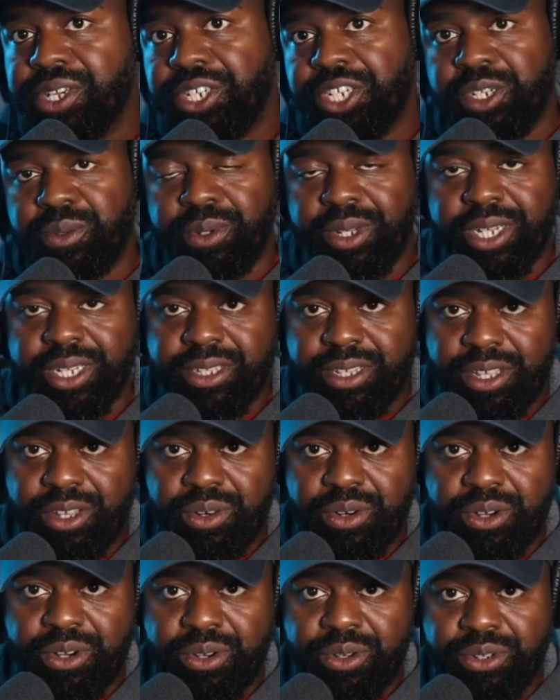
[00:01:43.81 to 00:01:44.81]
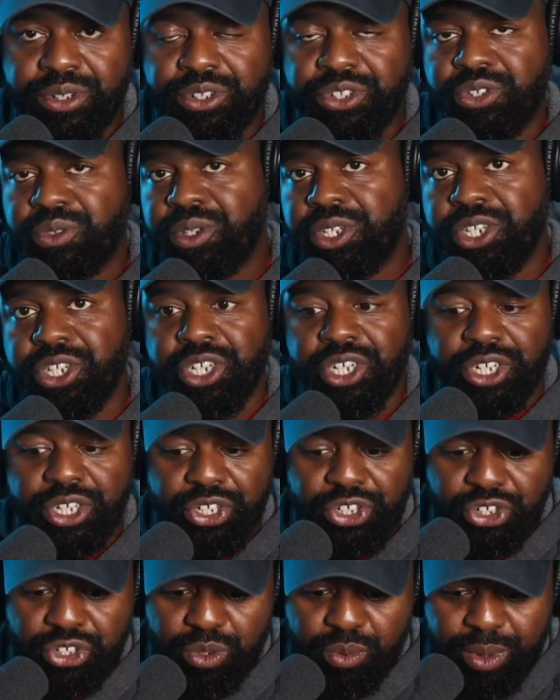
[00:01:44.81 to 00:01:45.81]
Should we continue to hold on to it?
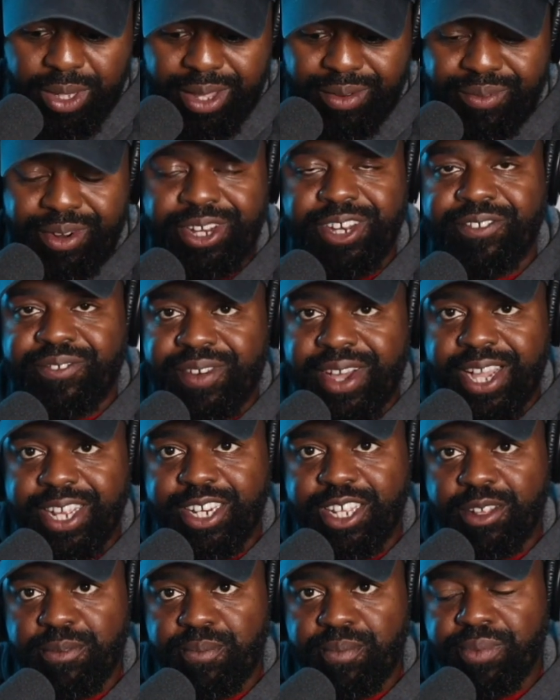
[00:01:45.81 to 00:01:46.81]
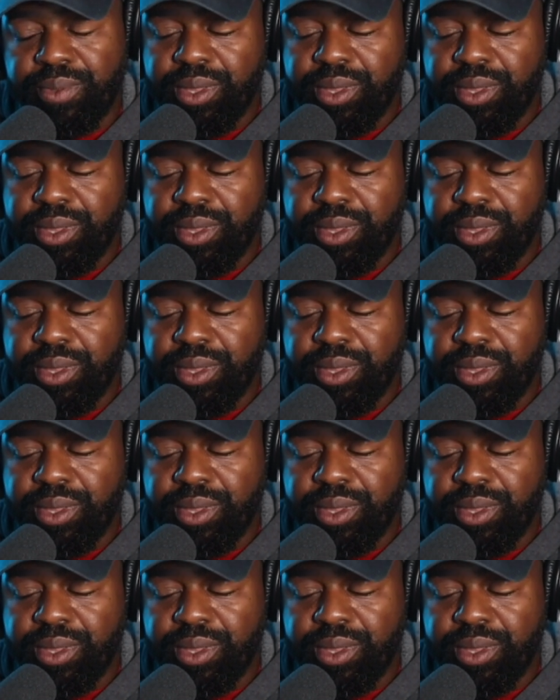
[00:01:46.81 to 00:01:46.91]
Should we redefine it?